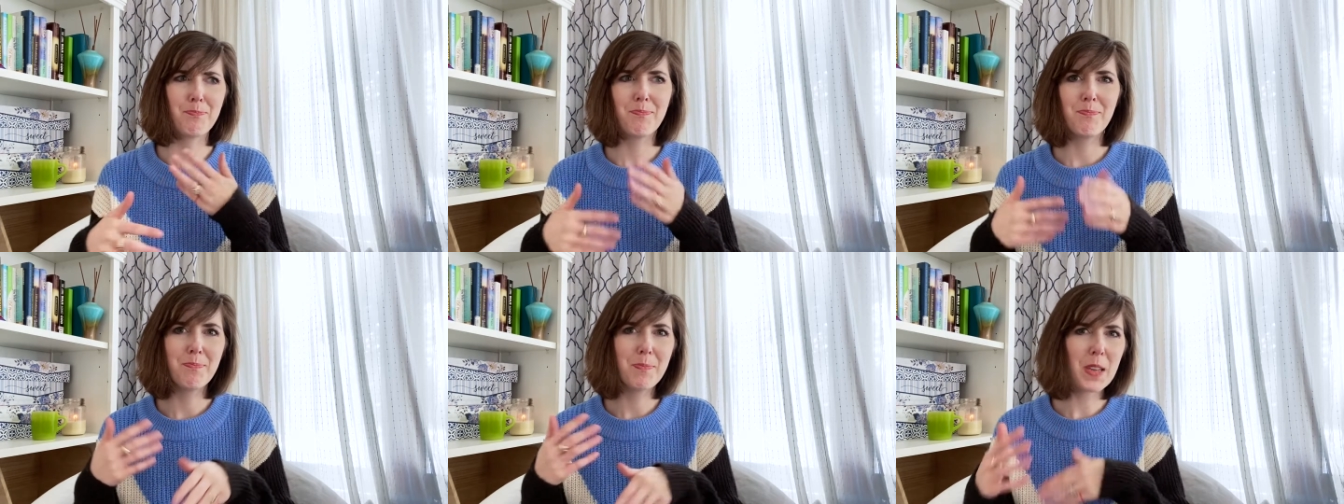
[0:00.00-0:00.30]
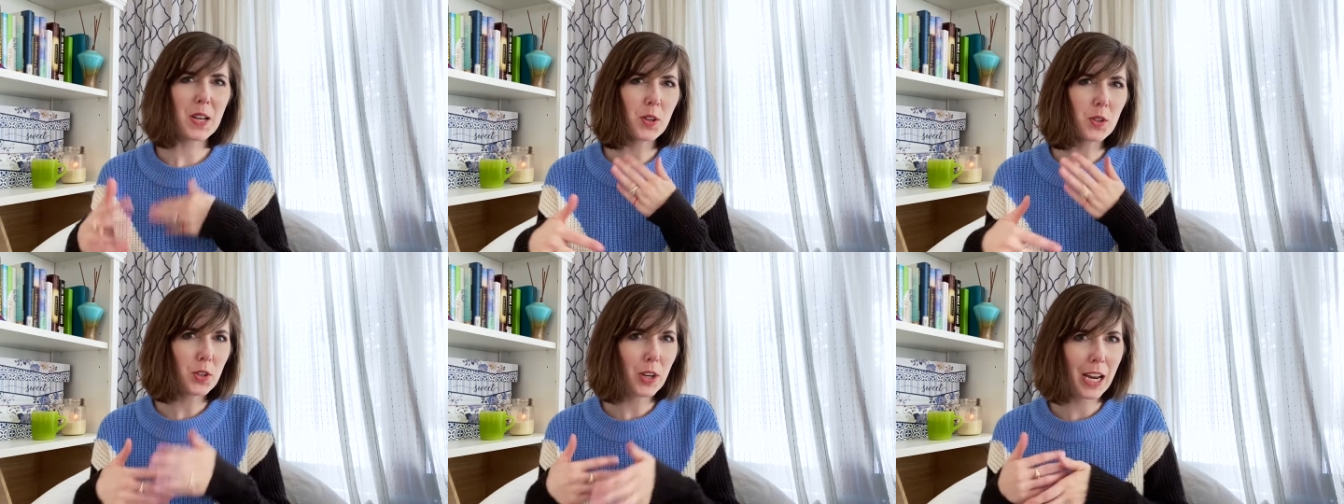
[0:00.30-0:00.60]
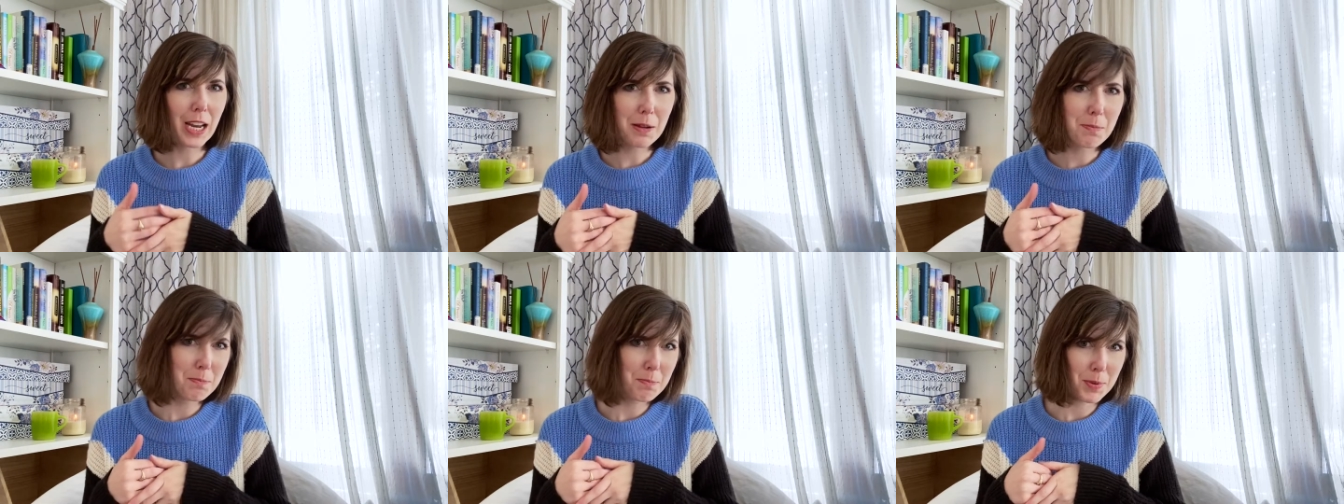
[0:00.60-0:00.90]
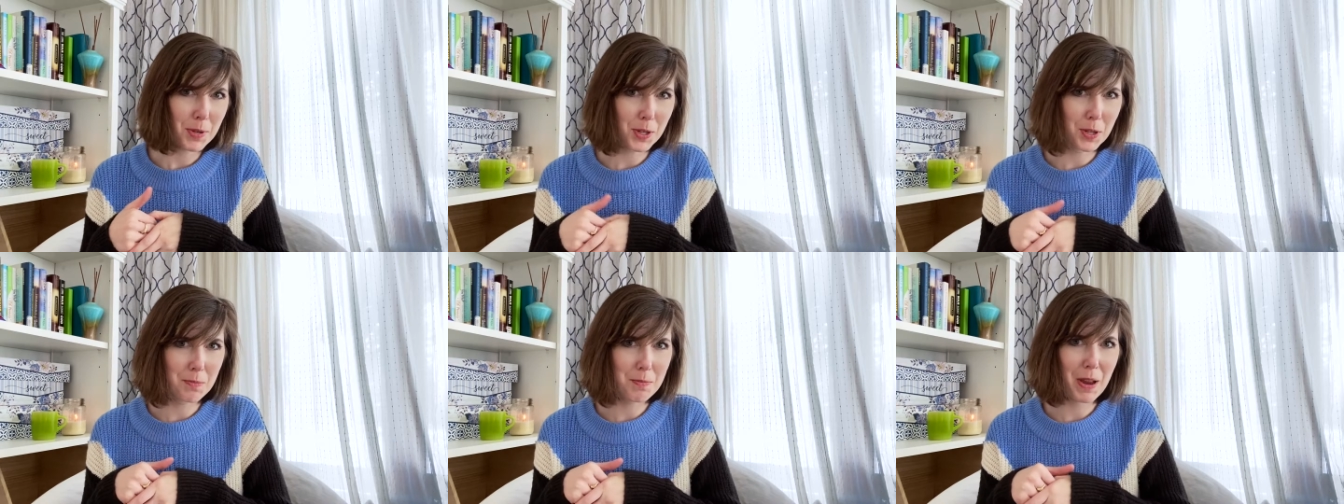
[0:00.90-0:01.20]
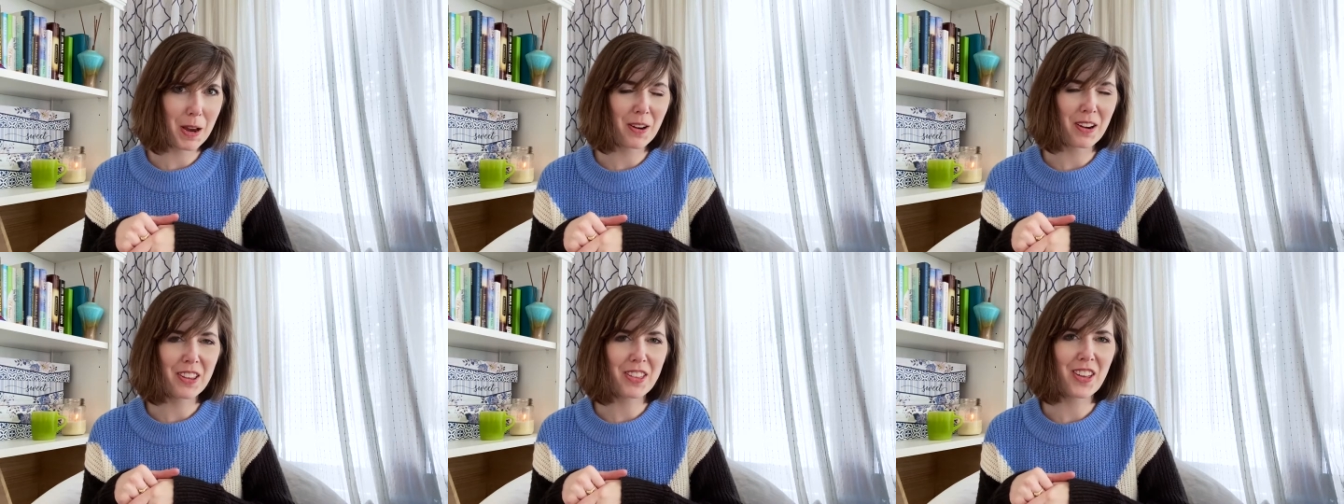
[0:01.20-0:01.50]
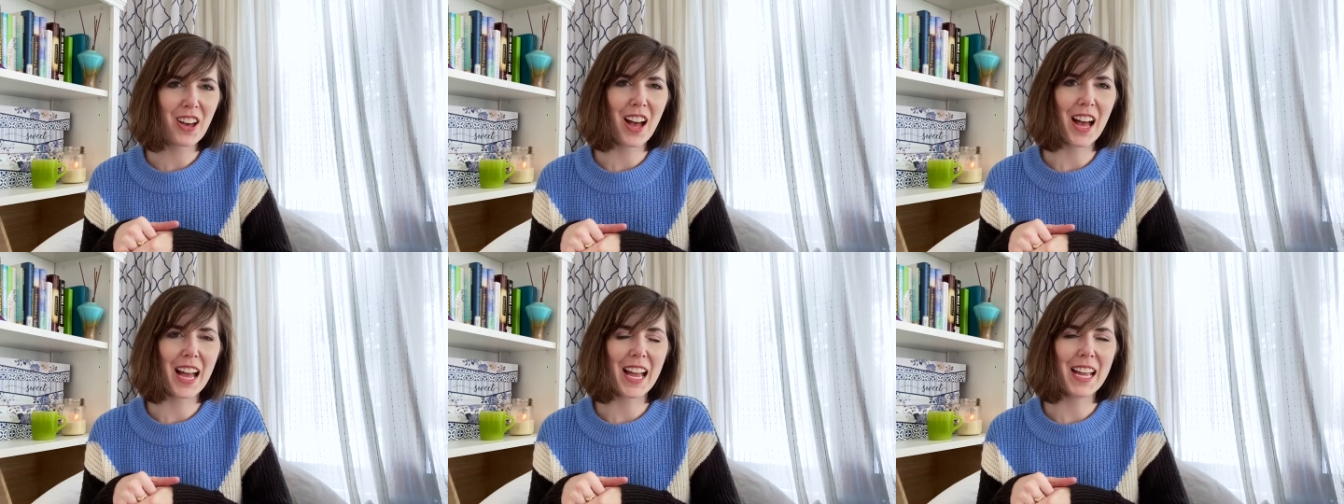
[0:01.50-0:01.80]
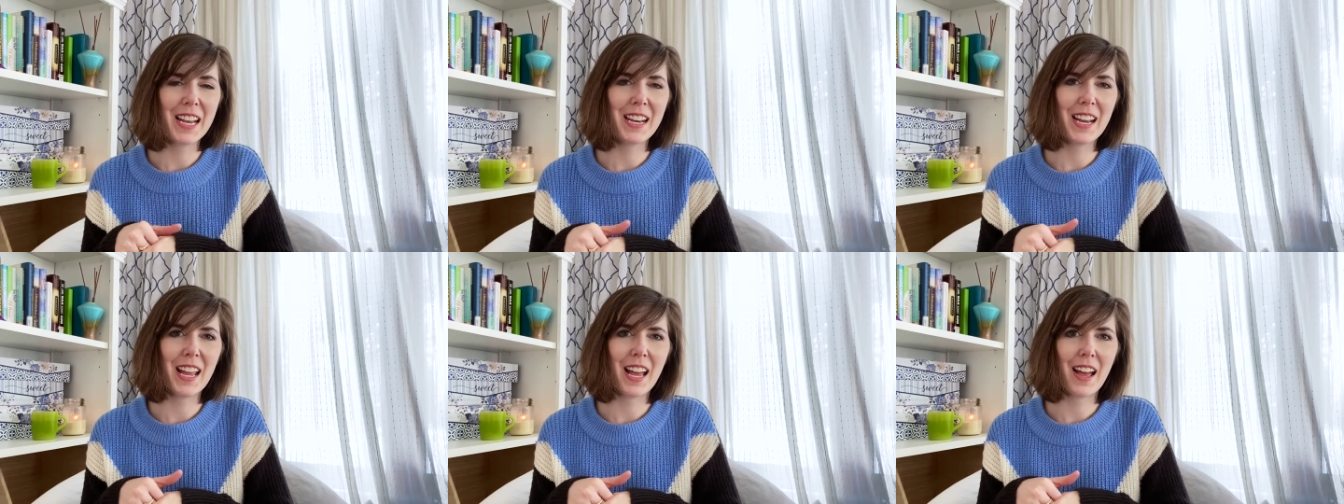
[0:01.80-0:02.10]
middle grade book
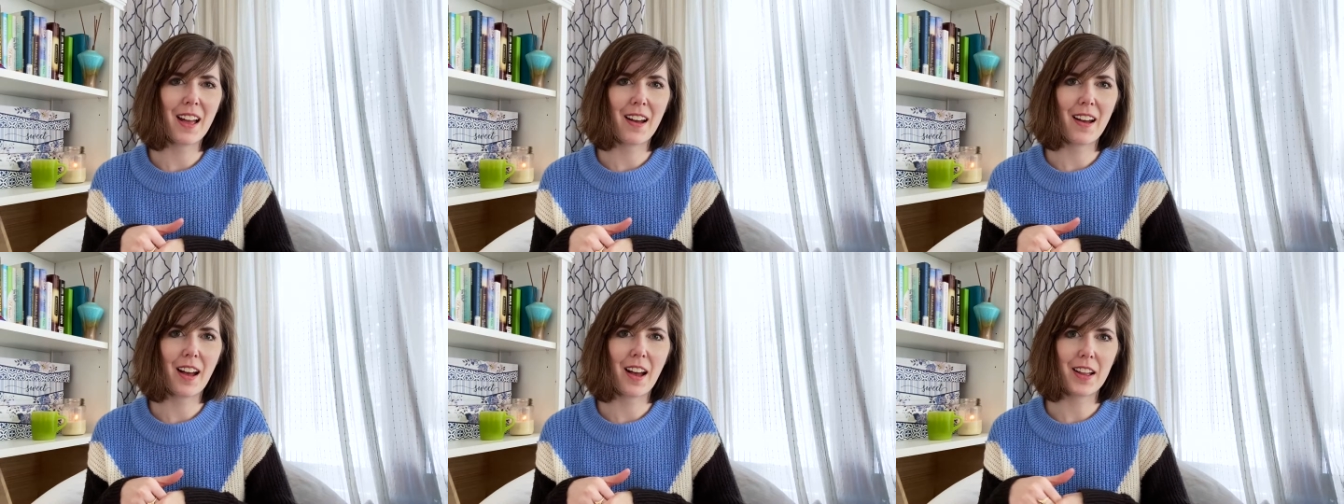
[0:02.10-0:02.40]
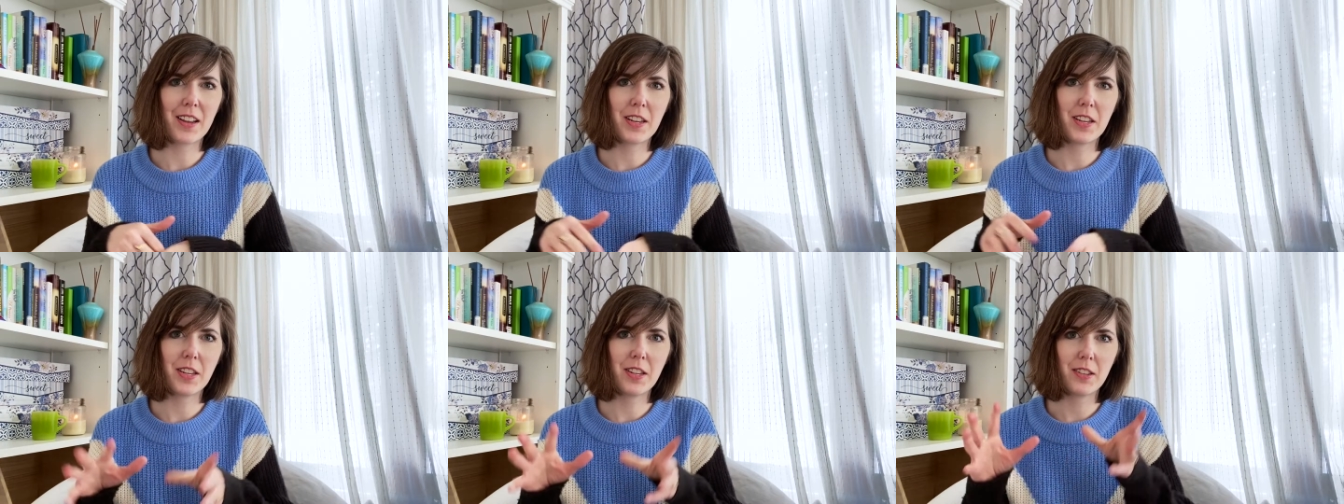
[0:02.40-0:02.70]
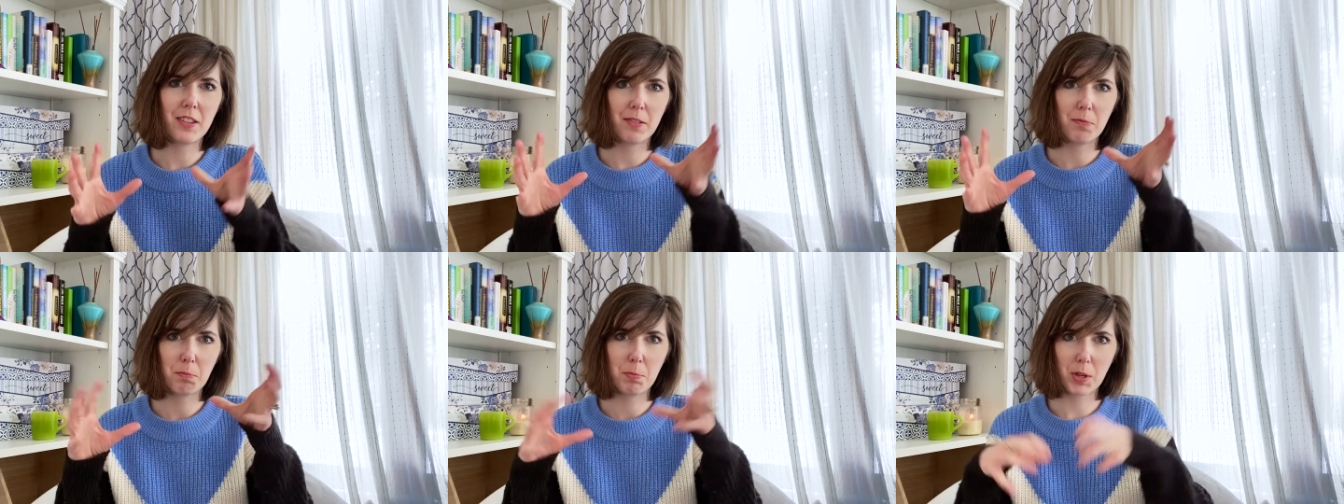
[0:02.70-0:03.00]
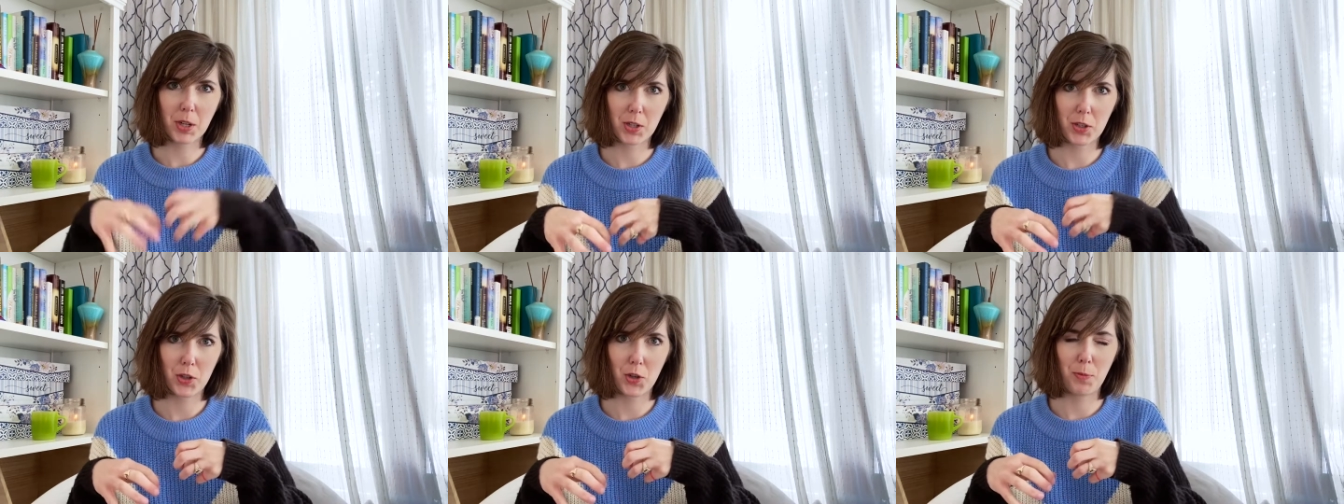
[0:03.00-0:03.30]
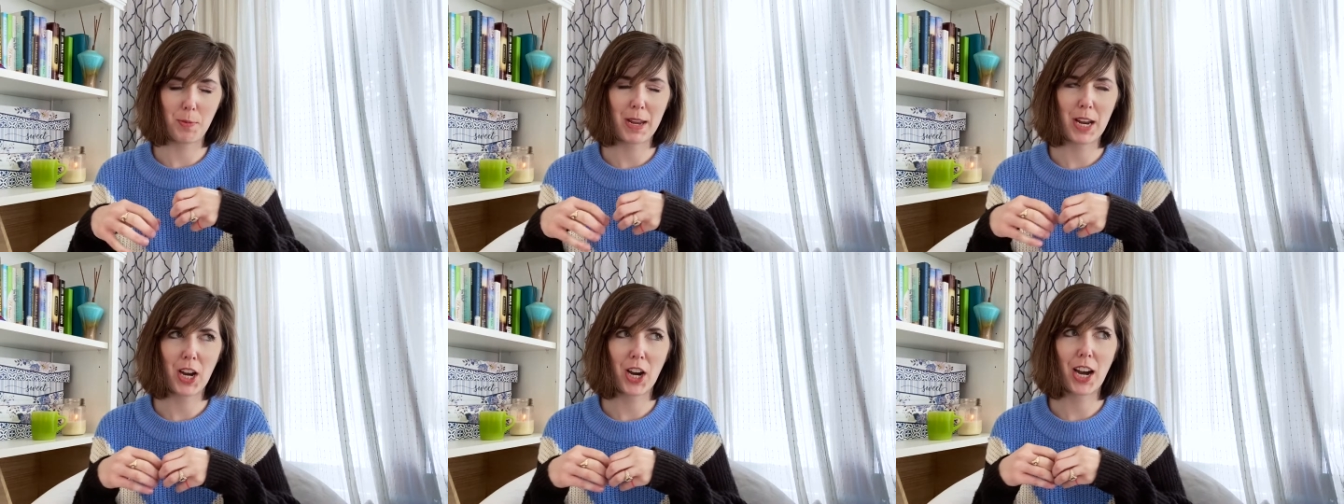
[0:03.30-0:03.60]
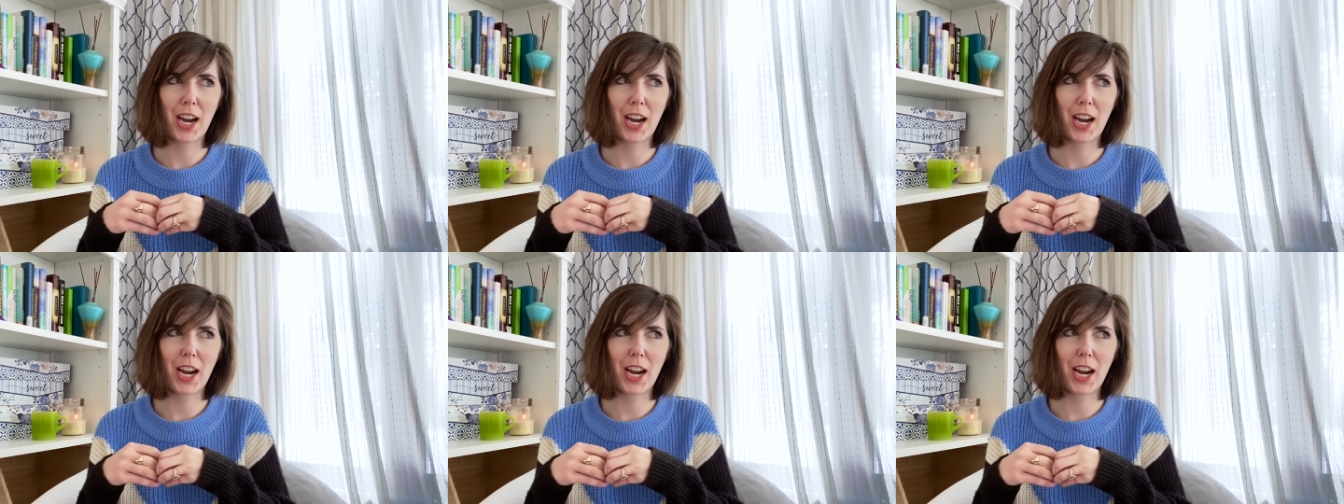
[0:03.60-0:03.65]
marathon on BookTube here.